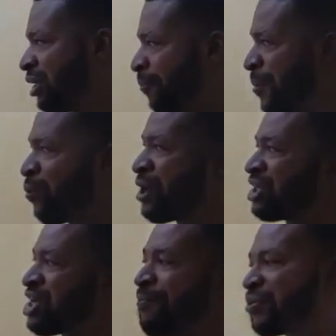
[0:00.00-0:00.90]
The people
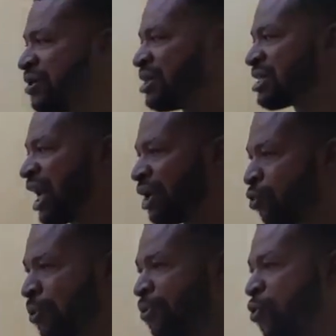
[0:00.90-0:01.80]
that champion these are
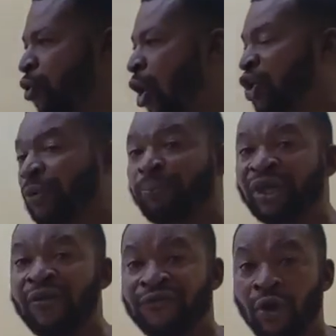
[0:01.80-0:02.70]
the people who call the
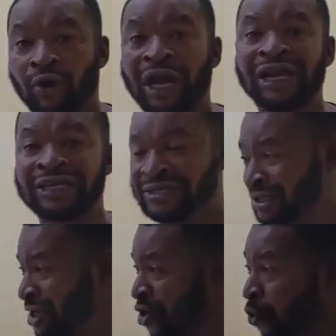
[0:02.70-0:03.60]

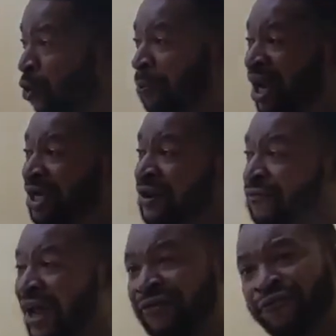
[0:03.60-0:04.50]
behavioralists, who
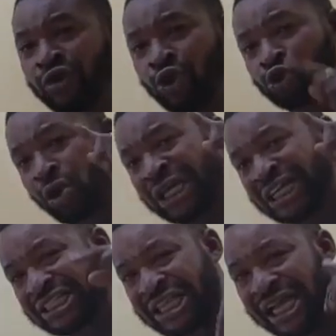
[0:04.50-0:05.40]
believe that for you to
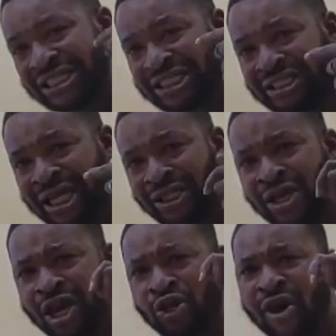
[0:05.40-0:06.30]
understand the
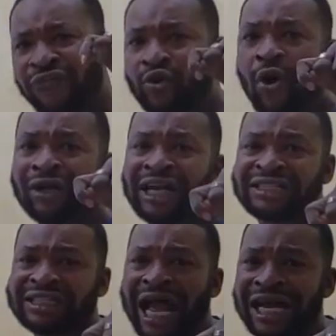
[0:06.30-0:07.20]
state, you have to
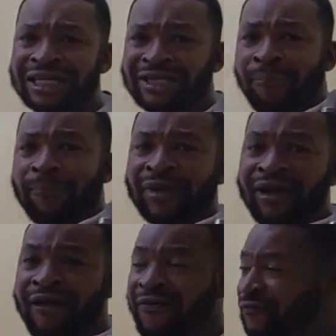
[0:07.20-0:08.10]
understand the
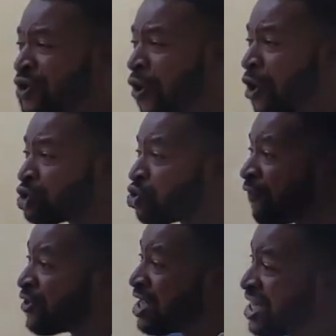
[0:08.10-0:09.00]
behaviors
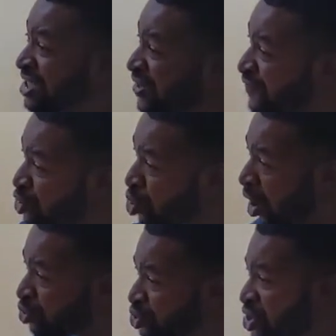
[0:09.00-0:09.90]
of the
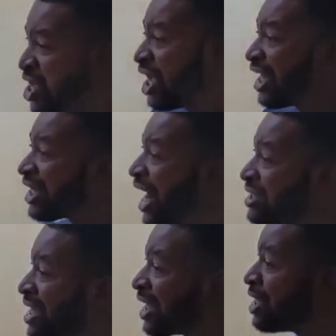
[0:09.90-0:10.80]
individuals that are
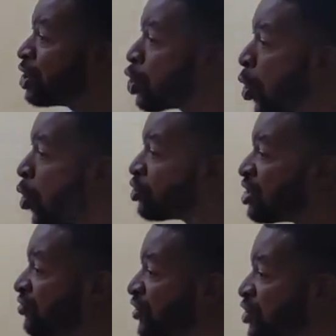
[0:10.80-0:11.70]
taking those